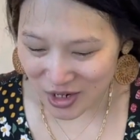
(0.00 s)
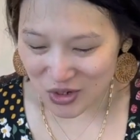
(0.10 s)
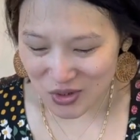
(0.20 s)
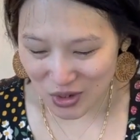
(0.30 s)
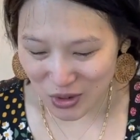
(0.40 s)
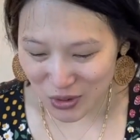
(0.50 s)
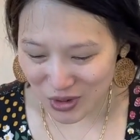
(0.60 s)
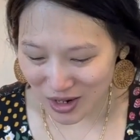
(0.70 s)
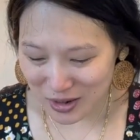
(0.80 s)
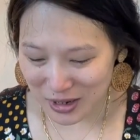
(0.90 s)

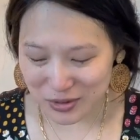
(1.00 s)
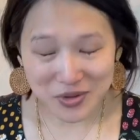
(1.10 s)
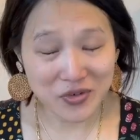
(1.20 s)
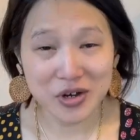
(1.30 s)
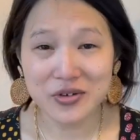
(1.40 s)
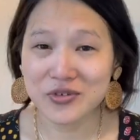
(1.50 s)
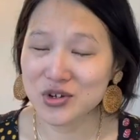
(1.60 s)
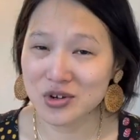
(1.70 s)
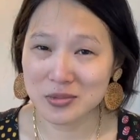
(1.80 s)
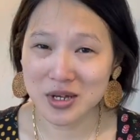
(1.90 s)
So um, I was very
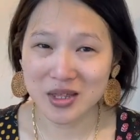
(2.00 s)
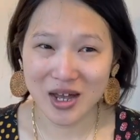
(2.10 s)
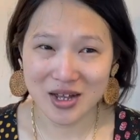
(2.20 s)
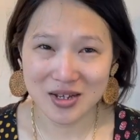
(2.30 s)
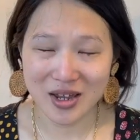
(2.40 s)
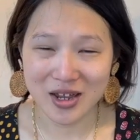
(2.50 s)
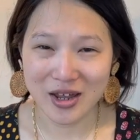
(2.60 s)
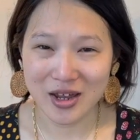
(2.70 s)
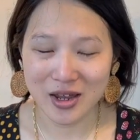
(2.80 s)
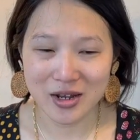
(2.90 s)
frustrated by that. And
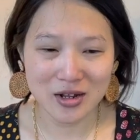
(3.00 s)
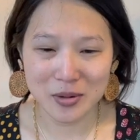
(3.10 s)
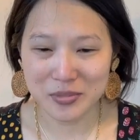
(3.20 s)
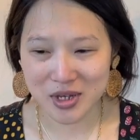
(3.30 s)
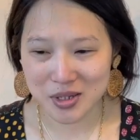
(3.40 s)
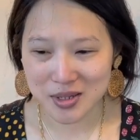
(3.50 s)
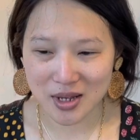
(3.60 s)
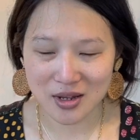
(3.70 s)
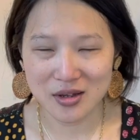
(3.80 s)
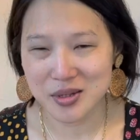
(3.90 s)
I ended up like
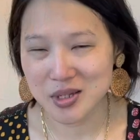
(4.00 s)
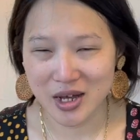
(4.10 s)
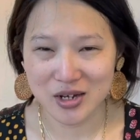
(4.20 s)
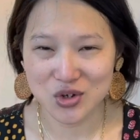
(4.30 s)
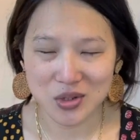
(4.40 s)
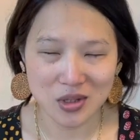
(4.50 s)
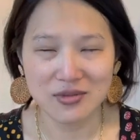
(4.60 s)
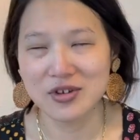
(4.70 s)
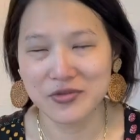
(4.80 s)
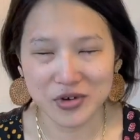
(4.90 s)
setting it aside and just
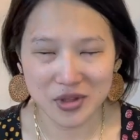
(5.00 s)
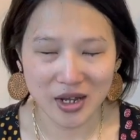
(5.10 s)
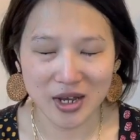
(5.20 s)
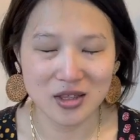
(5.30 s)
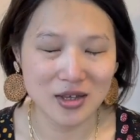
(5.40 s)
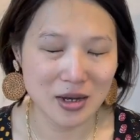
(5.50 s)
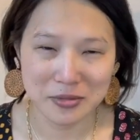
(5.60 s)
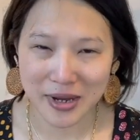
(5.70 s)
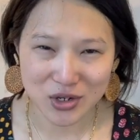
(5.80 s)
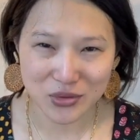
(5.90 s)
leaving it for the night and then
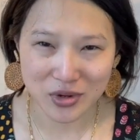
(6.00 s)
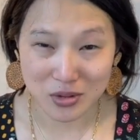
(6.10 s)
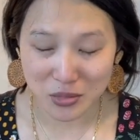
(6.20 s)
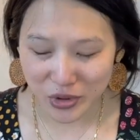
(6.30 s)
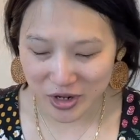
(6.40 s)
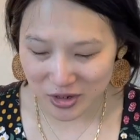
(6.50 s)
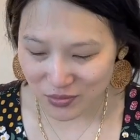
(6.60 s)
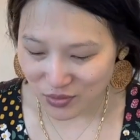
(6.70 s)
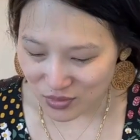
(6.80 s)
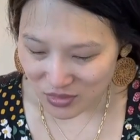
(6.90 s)
coming back to it in the morning.
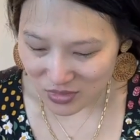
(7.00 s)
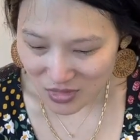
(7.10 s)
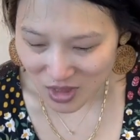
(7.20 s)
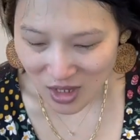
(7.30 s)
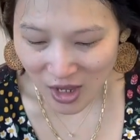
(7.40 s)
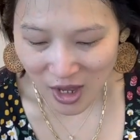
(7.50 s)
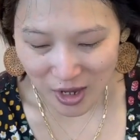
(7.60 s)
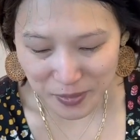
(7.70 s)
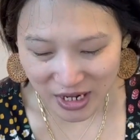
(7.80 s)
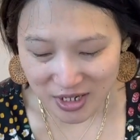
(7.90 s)

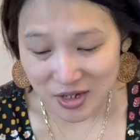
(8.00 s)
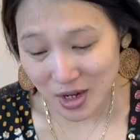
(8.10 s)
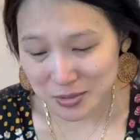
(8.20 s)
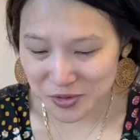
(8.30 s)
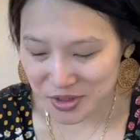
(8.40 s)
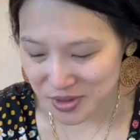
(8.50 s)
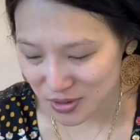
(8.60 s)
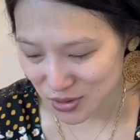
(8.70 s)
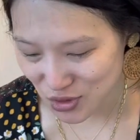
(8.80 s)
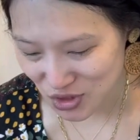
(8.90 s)
But I did come up with a
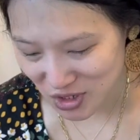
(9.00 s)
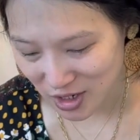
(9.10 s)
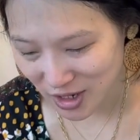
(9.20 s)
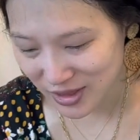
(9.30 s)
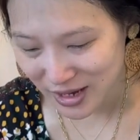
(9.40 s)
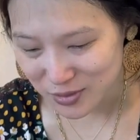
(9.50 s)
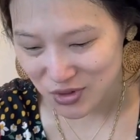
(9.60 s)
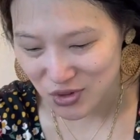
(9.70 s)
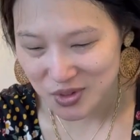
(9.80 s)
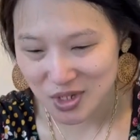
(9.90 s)
solution, and that
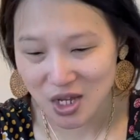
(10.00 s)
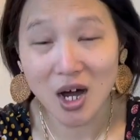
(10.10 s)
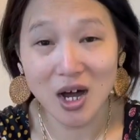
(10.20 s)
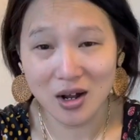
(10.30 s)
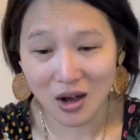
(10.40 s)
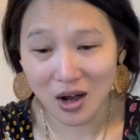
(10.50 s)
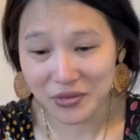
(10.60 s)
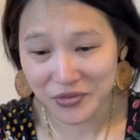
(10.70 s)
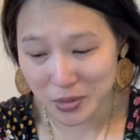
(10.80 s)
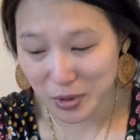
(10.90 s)
was just to cut
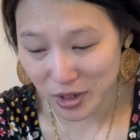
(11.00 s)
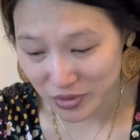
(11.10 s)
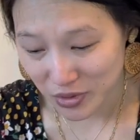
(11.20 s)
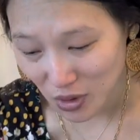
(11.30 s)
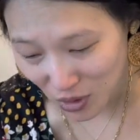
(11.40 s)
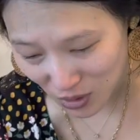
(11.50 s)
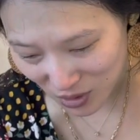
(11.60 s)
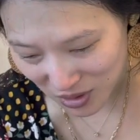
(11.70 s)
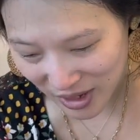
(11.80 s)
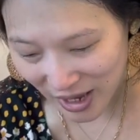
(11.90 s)
off the part with the
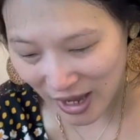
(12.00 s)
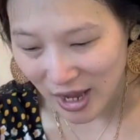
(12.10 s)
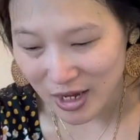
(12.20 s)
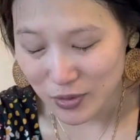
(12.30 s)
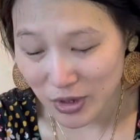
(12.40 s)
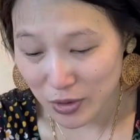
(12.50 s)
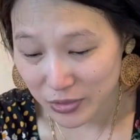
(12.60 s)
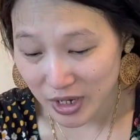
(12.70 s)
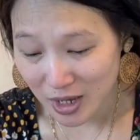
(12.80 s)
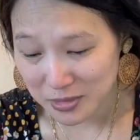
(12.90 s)
hole and, and
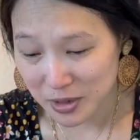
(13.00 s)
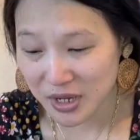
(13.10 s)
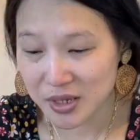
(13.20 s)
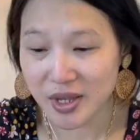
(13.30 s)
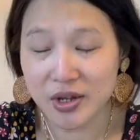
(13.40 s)
re-hem it, because I had